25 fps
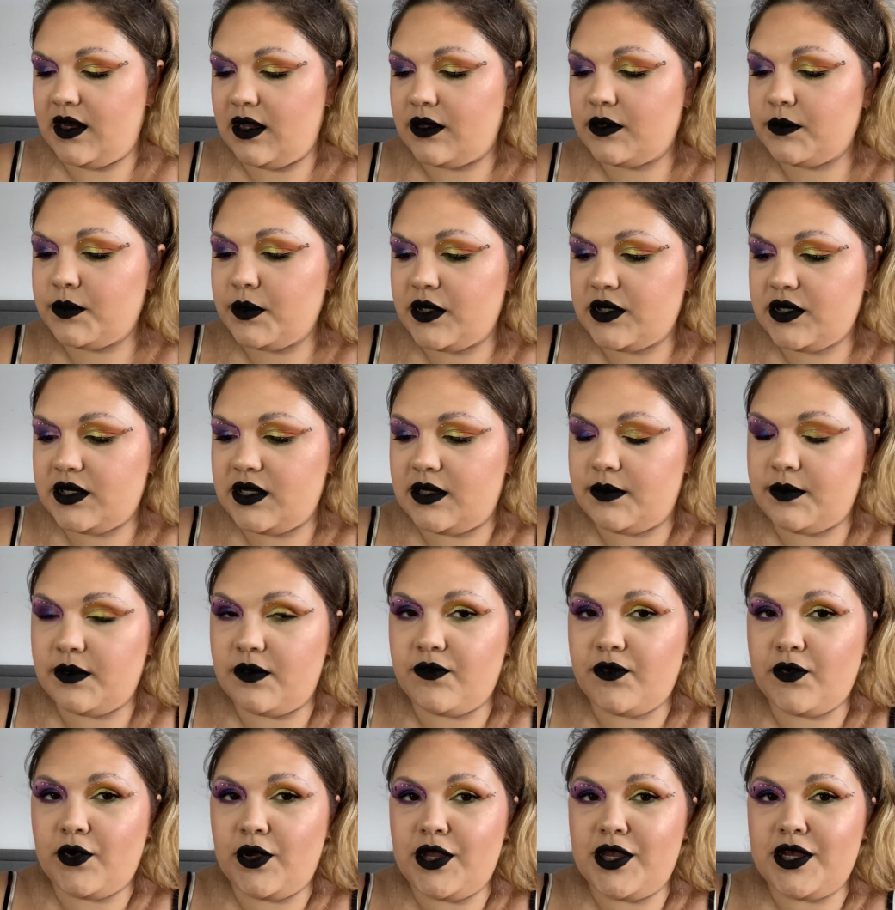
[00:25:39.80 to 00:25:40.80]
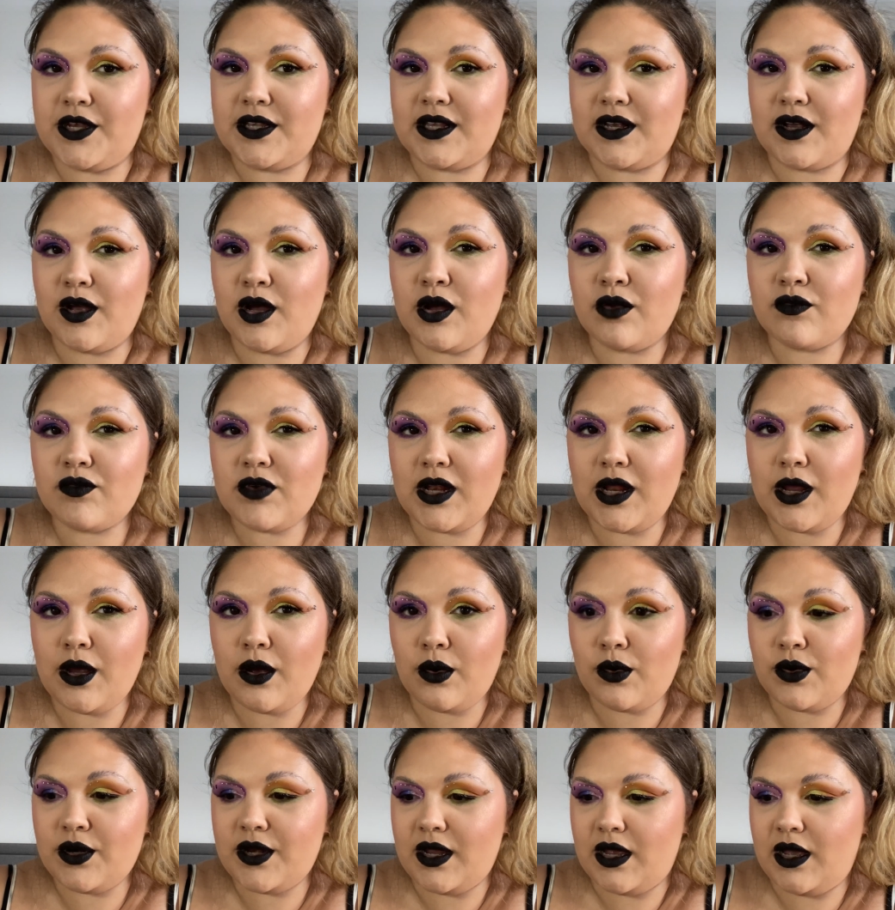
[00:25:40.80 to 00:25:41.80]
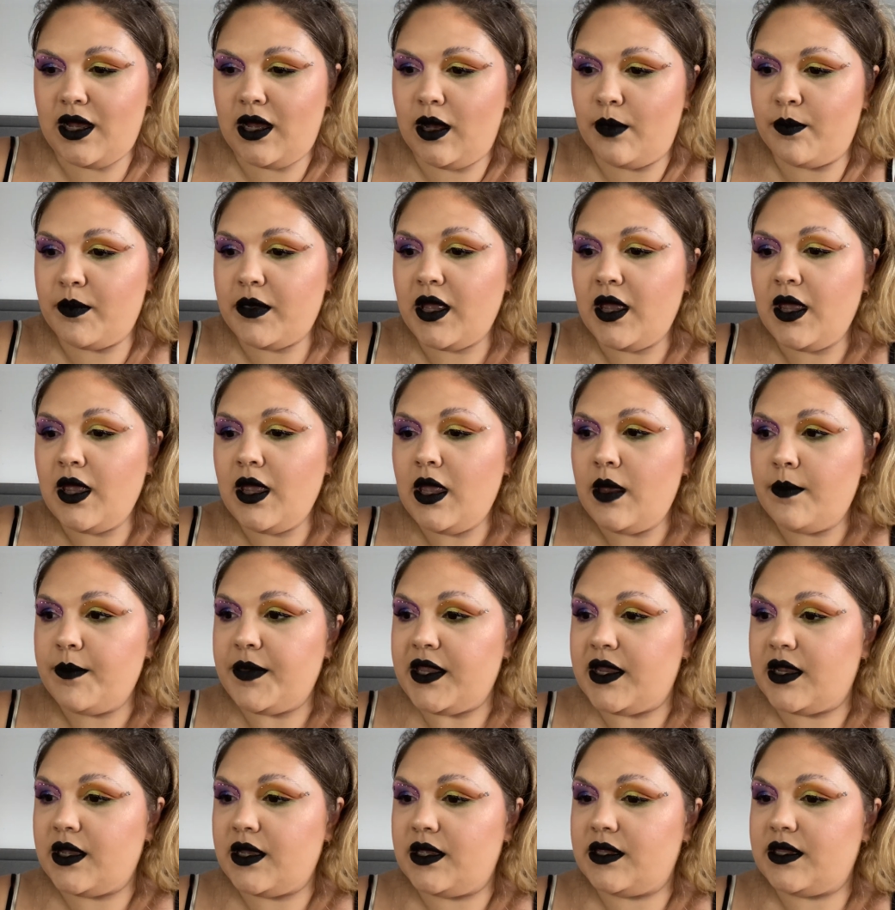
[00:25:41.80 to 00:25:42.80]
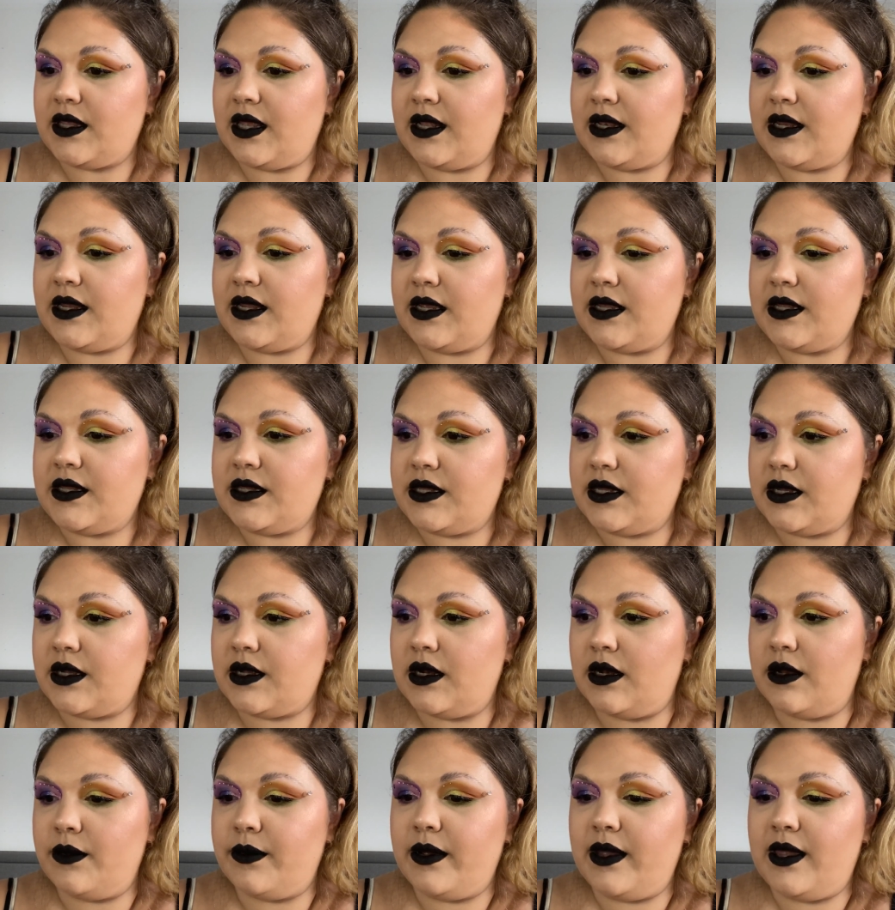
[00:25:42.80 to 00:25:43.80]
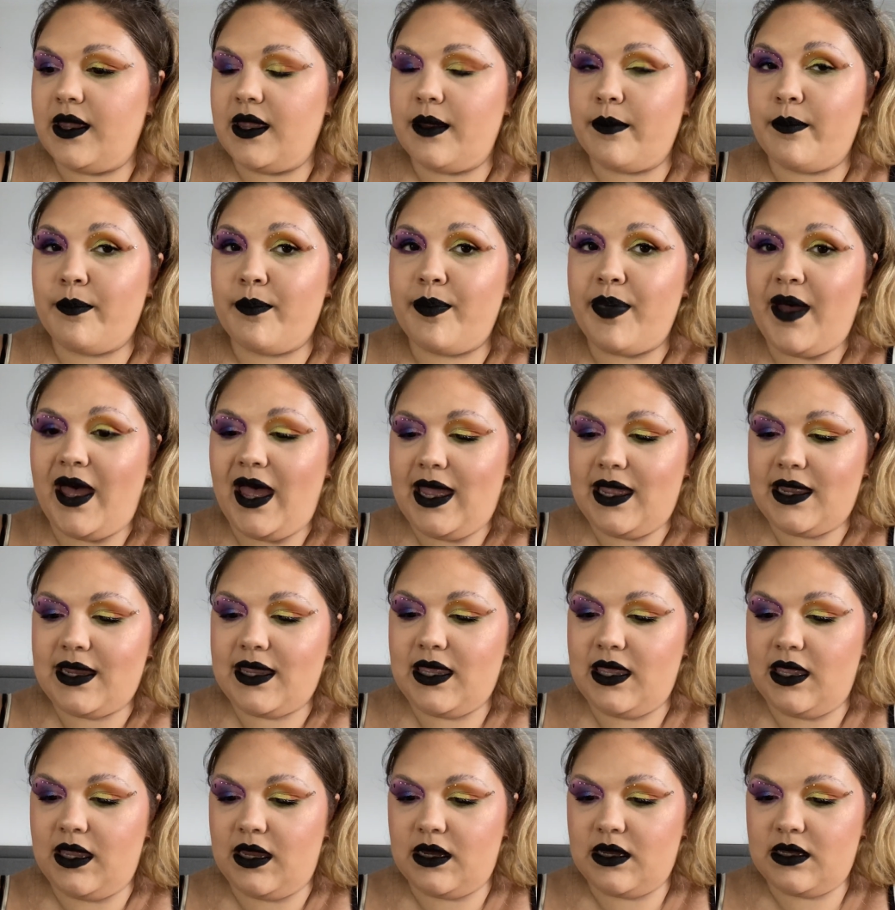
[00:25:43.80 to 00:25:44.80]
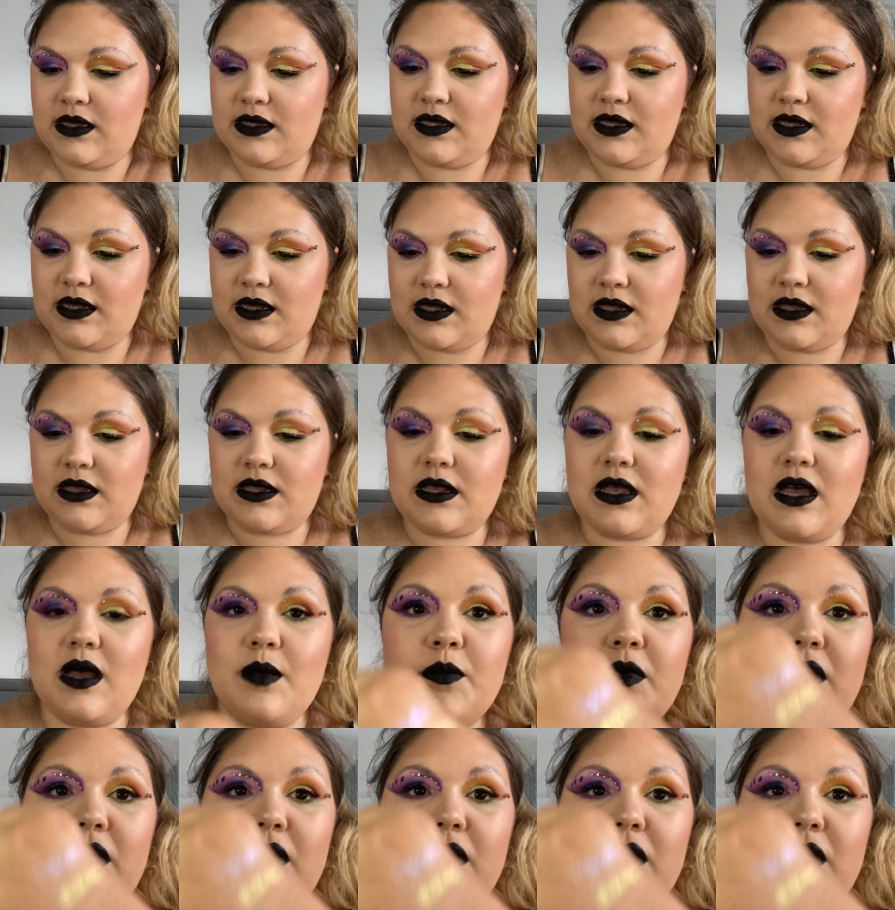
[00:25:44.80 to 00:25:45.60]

I'll swatch this one for you because I can't really hold it up because I need to glue it back in because it's come